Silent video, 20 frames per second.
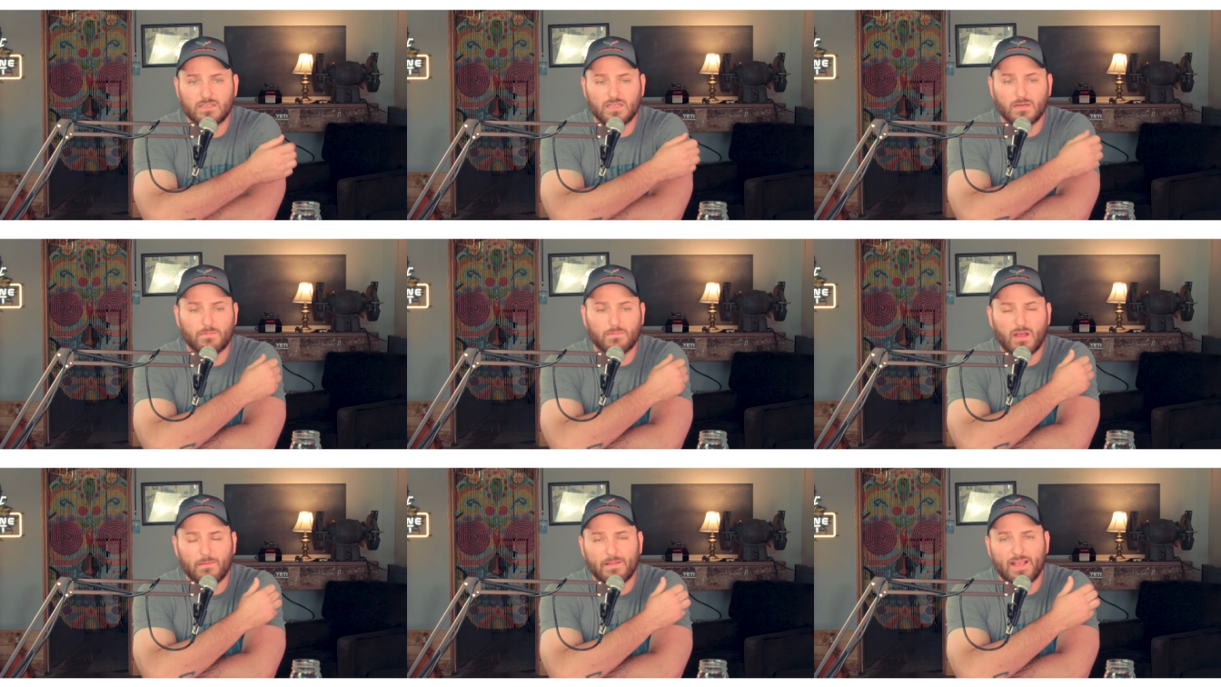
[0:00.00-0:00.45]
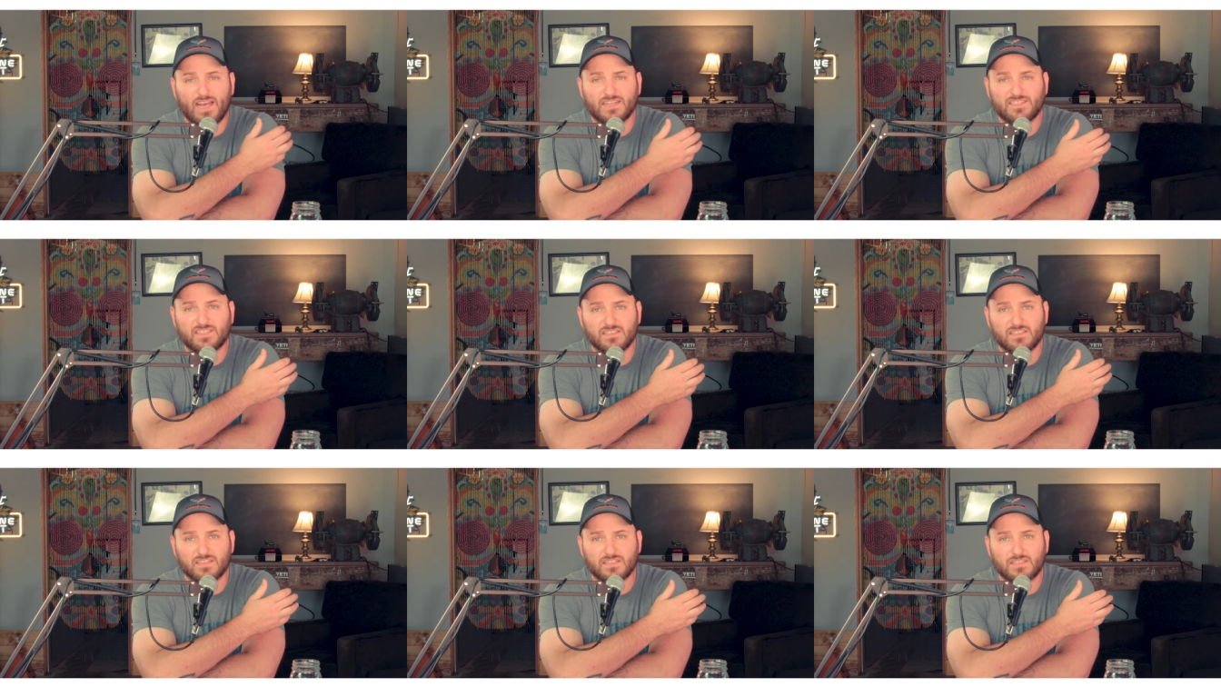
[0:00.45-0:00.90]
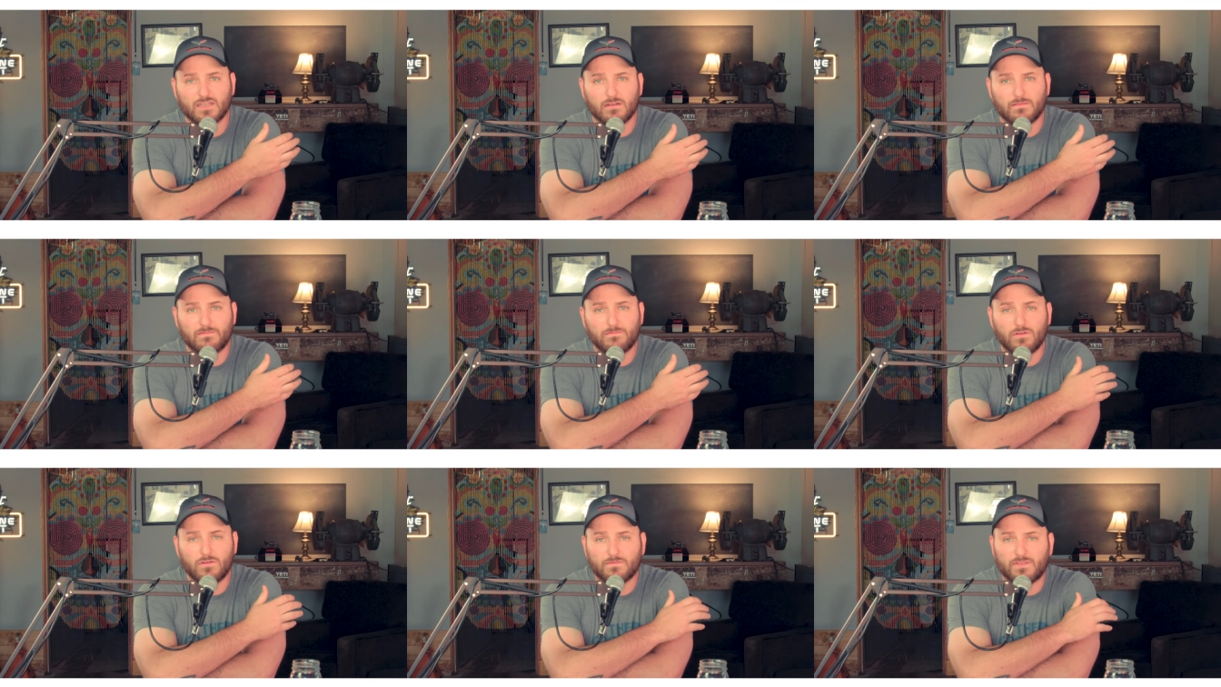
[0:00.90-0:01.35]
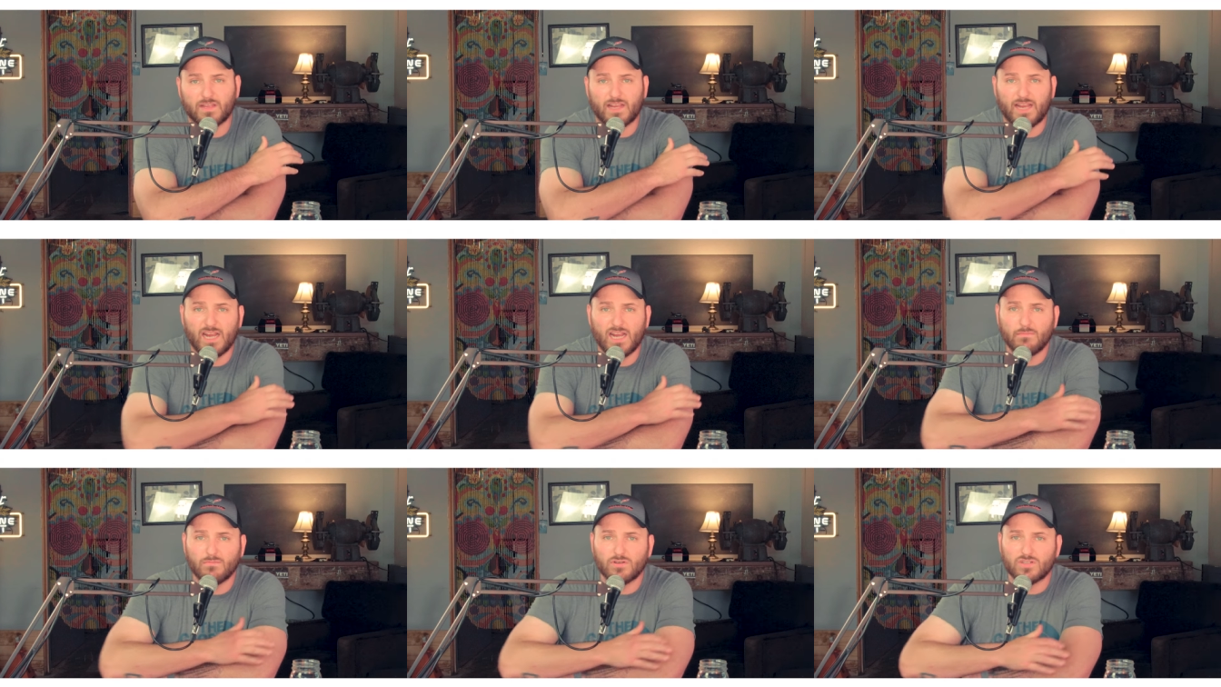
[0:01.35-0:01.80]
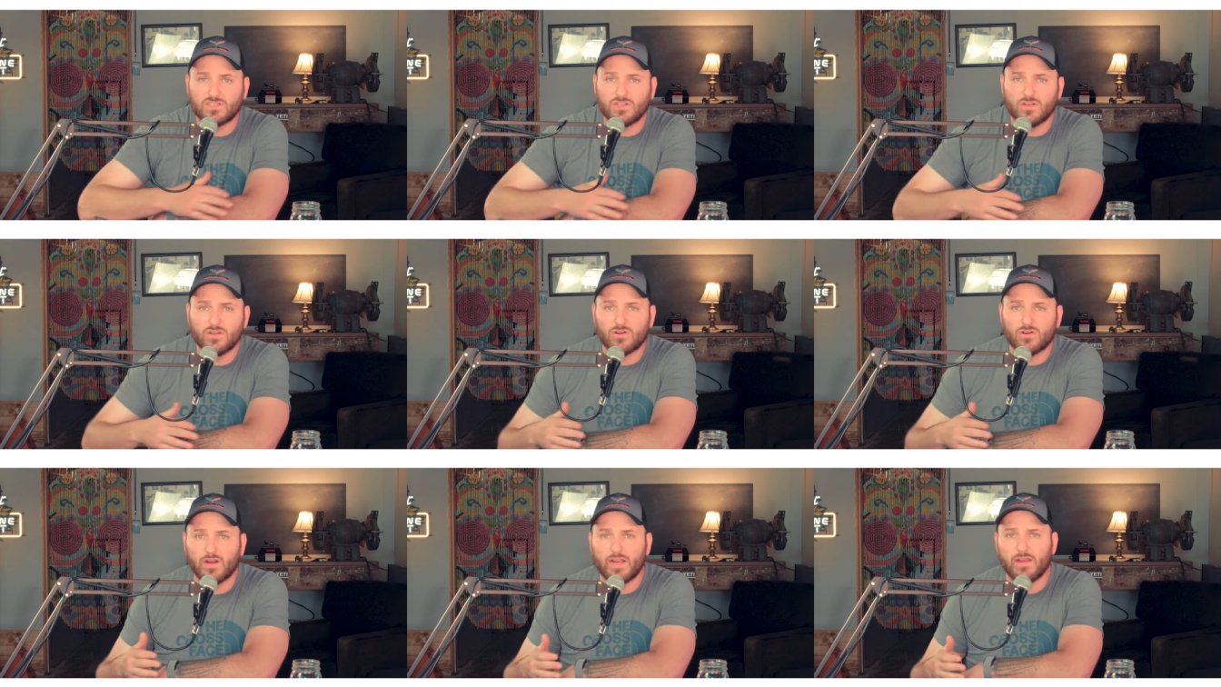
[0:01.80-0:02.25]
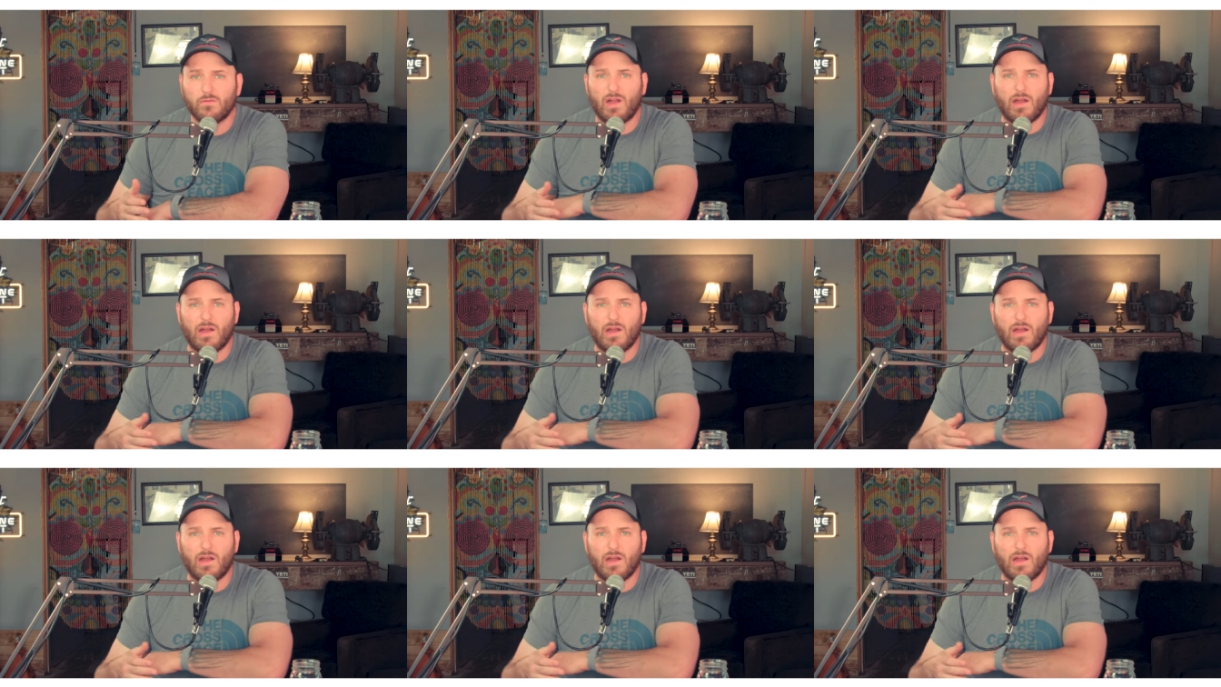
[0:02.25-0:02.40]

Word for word: And you're probably asking yourself, well, if the camera is so great,